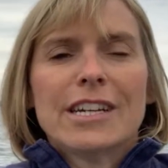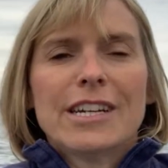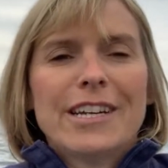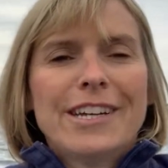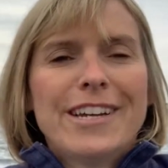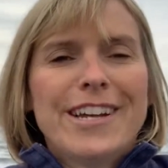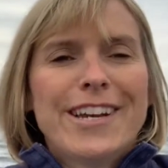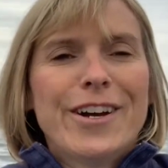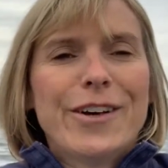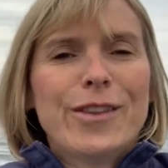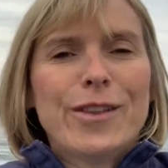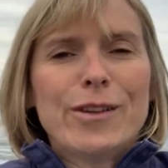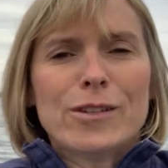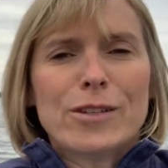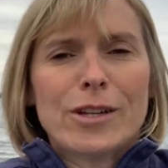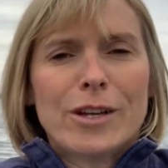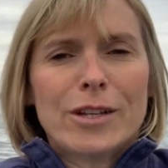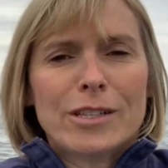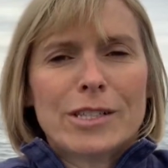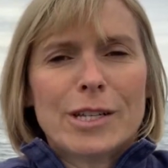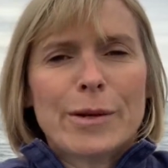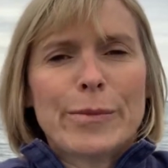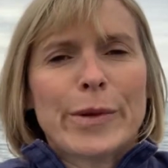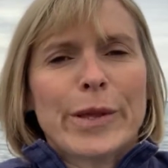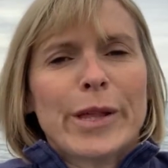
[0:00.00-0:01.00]
You know, those
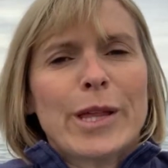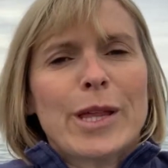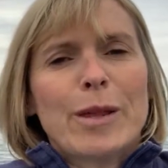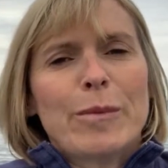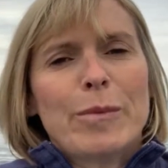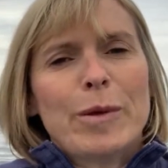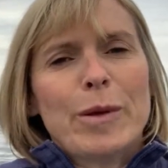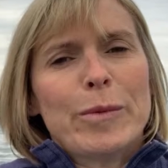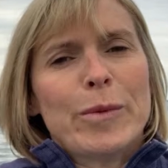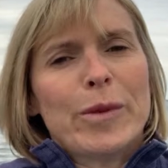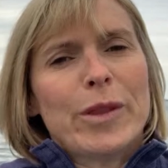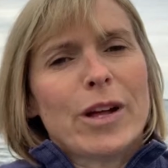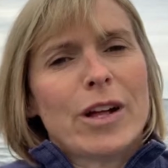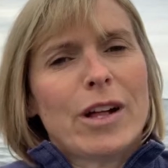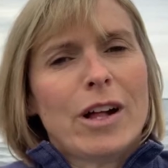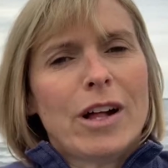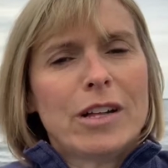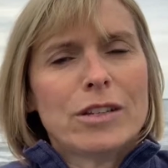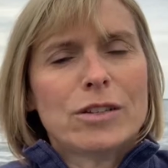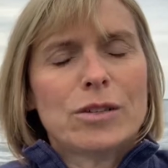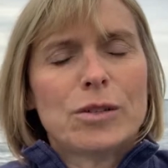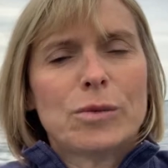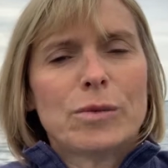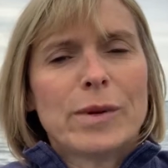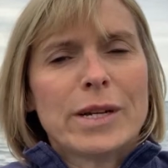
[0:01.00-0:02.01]
aren't typically the people that call
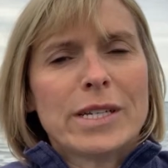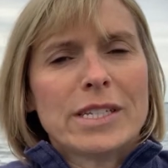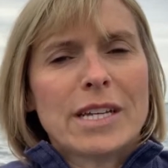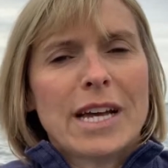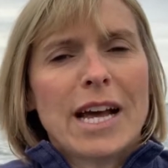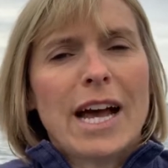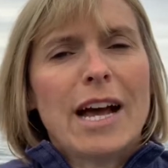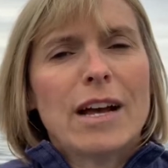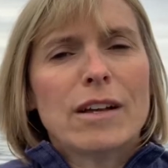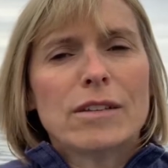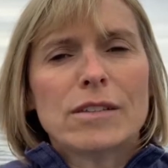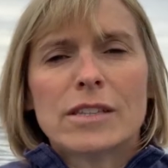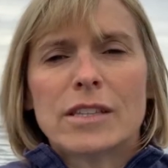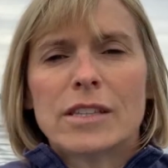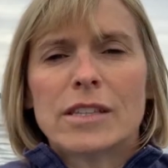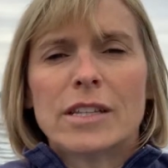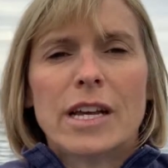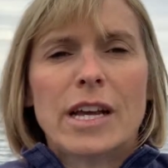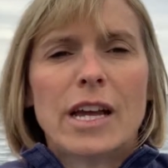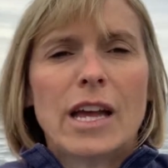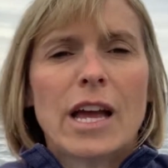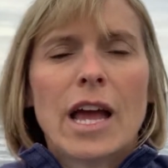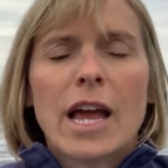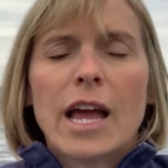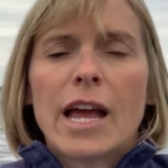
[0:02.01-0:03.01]
to rent a house, and
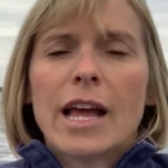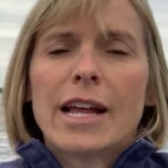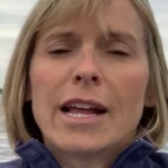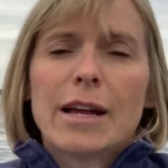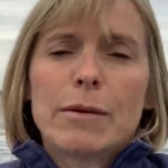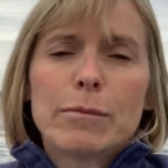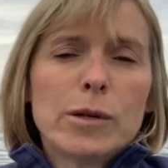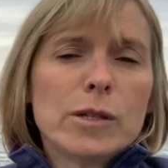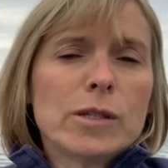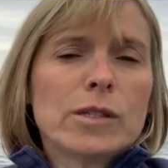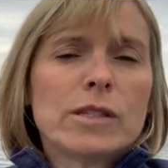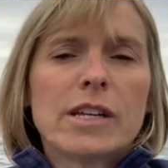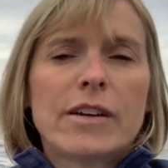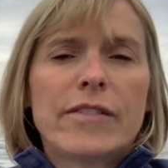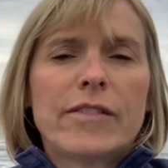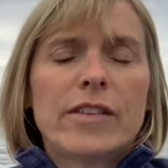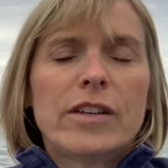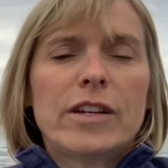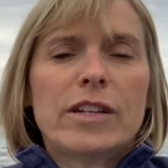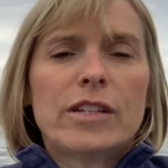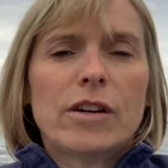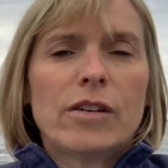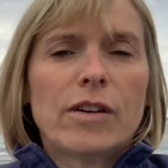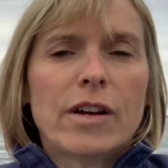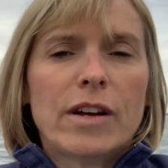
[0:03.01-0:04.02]
they most
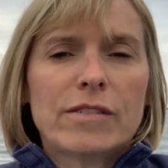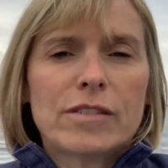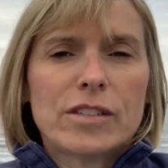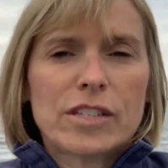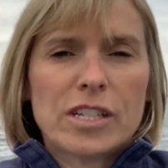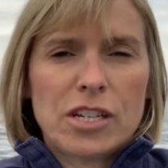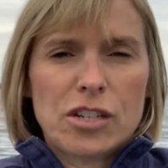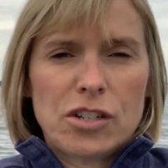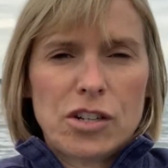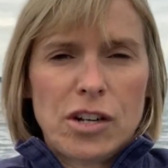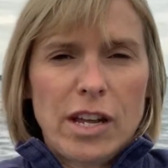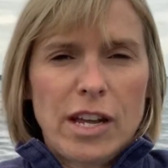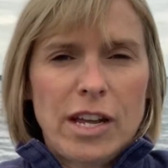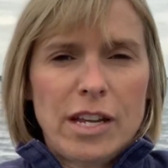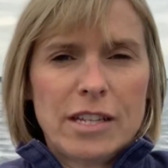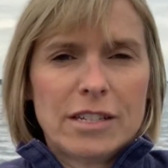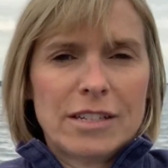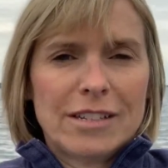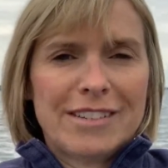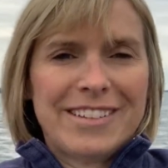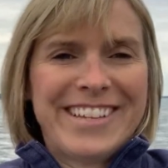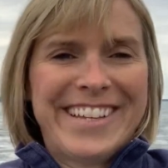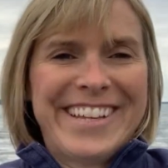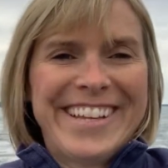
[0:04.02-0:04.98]
definitely don't have Section 8.